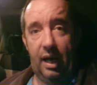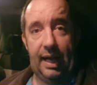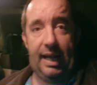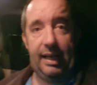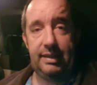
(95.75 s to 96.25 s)

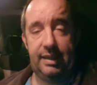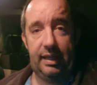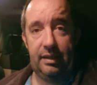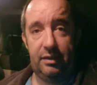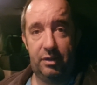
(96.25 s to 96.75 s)
I hate
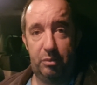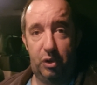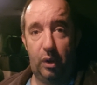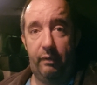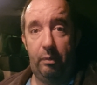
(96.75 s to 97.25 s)
it, as I'm
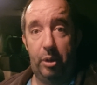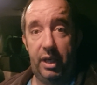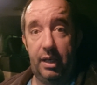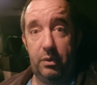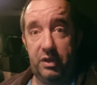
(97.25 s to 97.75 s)
sure
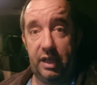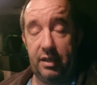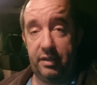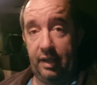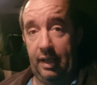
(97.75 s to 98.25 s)
everybody else
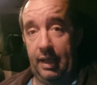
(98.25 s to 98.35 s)
does.